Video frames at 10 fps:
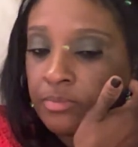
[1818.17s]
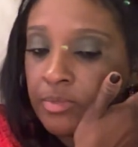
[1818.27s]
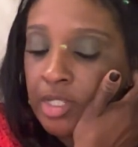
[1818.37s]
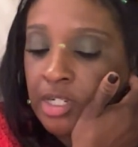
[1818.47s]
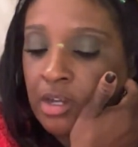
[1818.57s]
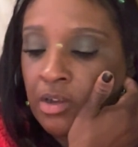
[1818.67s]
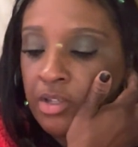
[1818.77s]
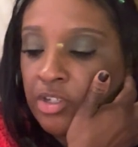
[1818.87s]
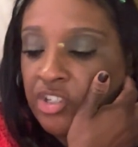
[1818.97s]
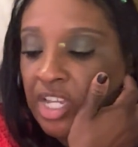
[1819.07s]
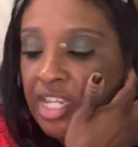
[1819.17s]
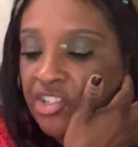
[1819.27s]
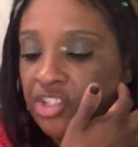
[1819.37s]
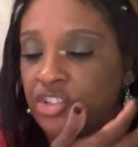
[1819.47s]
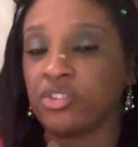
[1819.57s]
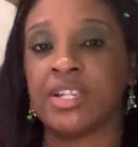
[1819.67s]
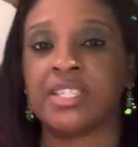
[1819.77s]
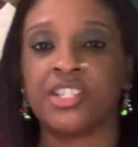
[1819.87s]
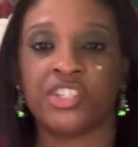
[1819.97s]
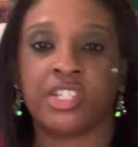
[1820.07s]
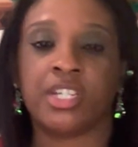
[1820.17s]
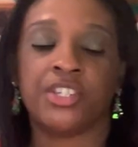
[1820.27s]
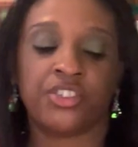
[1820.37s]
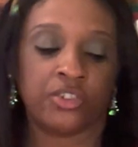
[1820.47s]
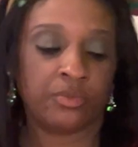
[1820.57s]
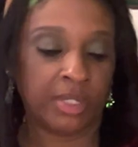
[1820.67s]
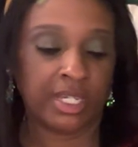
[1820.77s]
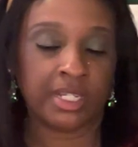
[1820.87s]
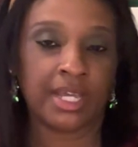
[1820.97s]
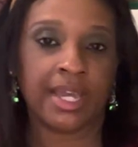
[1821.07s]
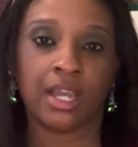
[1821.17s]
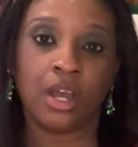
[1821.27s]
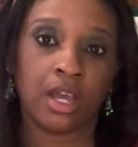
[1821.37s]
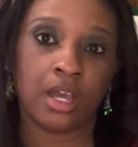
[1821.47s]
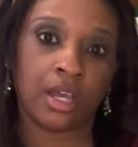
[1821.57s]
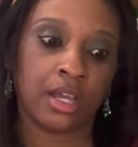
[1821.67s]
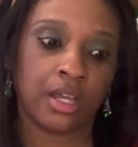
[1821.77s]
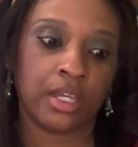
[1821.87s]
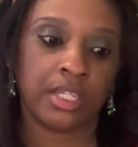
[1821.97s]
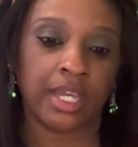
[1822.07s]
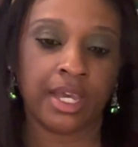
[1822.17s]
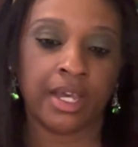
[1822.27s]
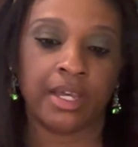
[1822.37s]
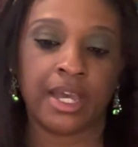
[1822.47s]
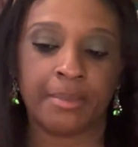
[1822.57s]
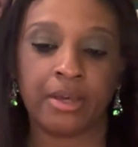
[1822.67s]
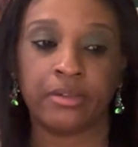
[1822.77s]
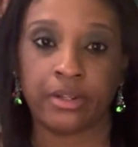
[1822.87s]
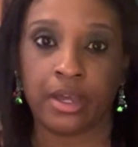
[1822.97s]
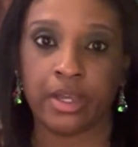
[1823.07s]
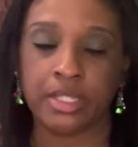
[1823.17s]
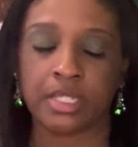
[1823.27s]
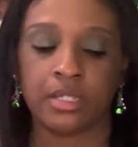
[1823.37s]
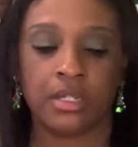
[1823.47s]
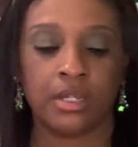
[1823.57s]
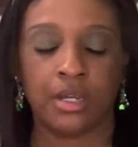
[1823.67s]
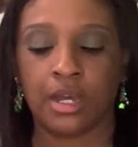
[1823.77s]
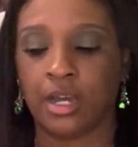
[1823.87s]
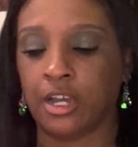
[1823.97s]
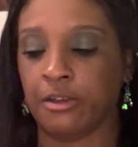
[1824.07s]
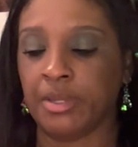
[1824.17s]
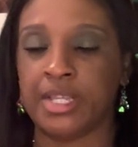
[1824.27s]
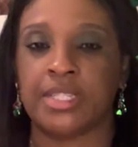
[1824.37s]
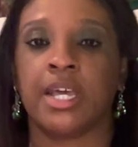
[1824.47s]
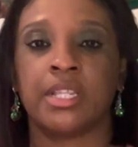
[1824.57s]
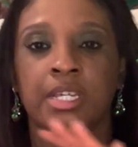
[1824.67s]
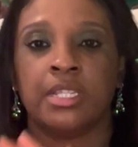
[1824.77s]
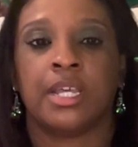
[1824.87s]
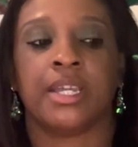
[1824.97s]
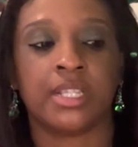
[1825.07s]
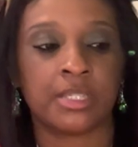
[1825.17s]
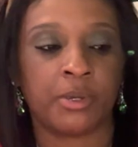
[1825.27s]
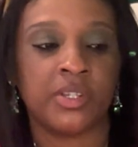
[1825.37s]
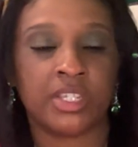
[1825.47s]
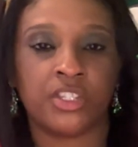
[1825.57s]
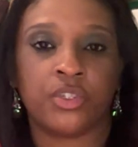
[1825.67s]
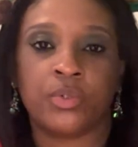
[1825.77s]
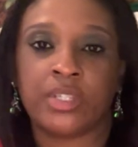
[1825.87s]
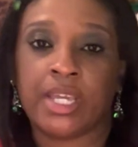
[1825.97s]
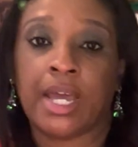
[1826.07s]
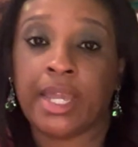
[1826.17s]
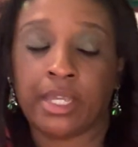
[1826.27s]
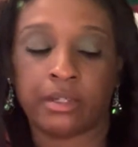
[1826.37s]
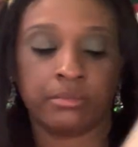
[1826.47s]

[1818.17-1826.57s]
Your change and your transition is you being like, yeah, how about not? And telling like this person to take a hike.